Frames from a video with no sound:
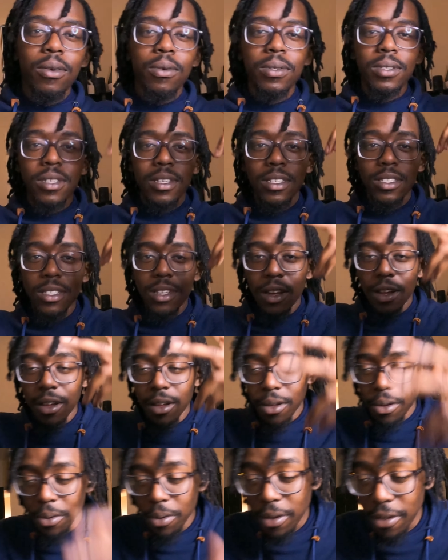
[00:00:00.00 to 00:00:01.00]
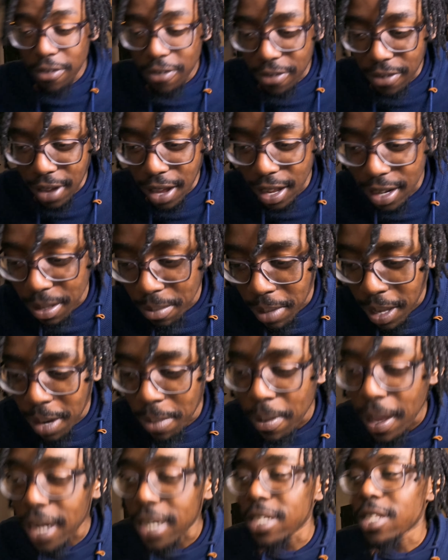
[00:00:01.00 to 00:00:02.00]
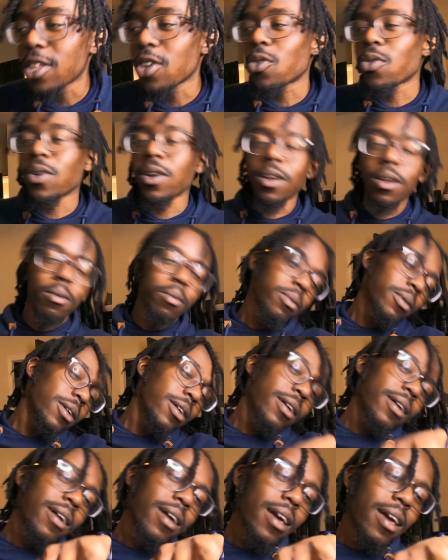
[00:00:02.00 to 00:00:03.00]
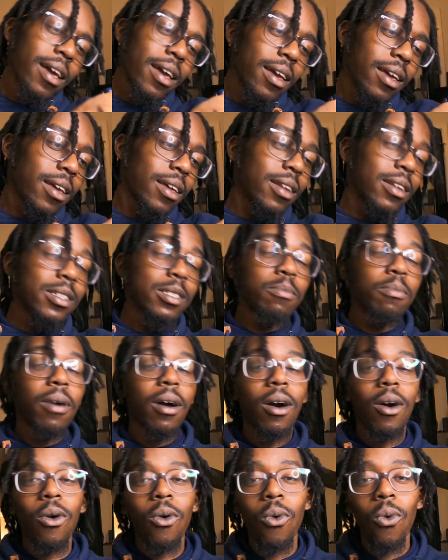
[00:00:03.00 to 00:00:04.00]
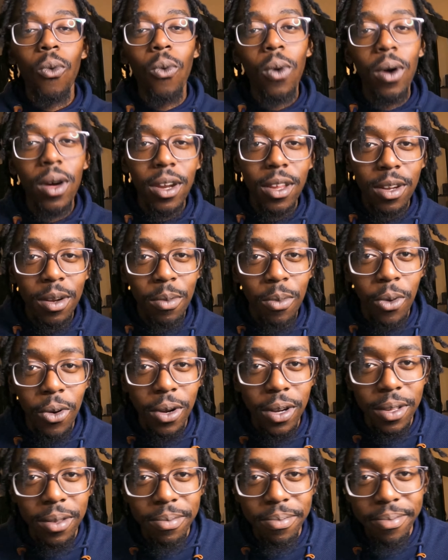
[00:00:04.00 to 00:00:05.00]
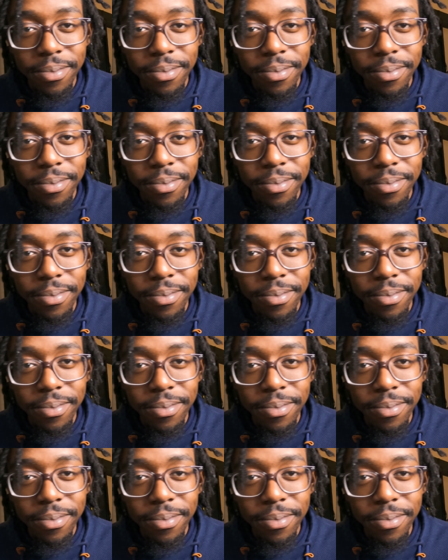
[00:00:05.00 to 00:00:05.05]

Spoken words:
what's good, y'all? We finally made it back to the crib. It is about 1 in the morning.